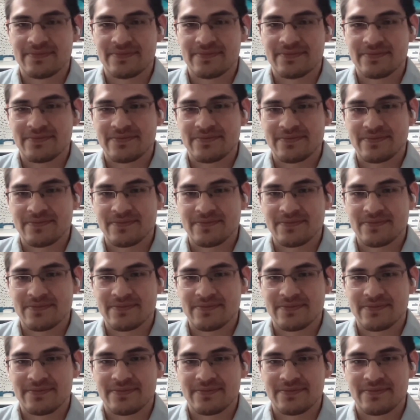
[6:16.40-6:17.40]

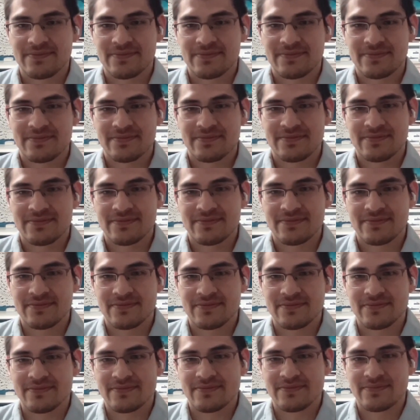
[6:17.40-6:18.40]

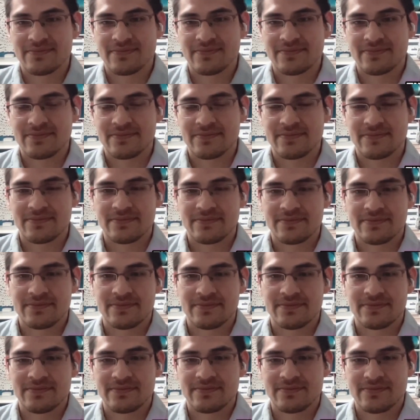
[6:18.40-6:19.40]

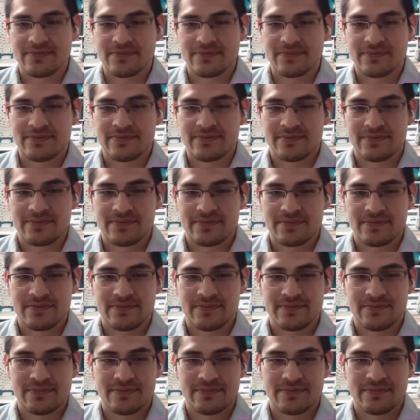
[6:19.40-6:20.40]

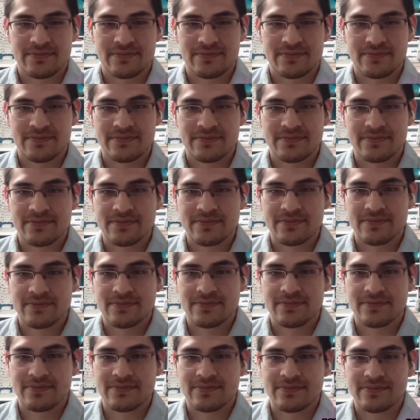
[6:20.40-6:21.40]

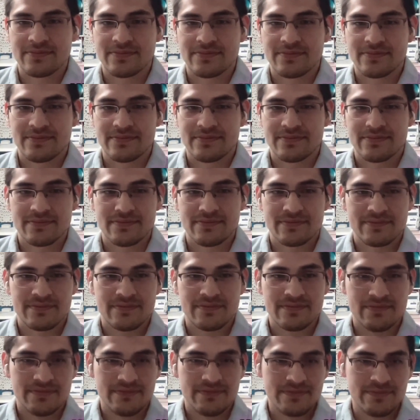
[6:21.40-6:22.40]

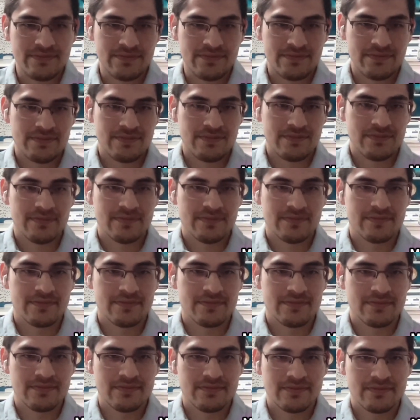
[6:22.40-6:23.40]

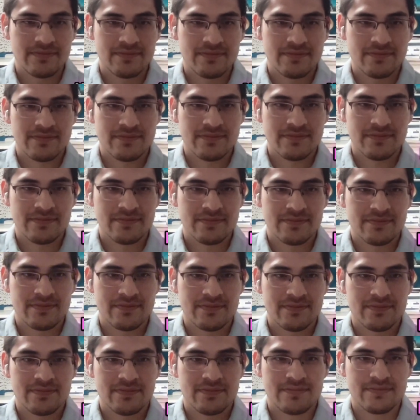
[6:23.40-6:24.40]
[no speech]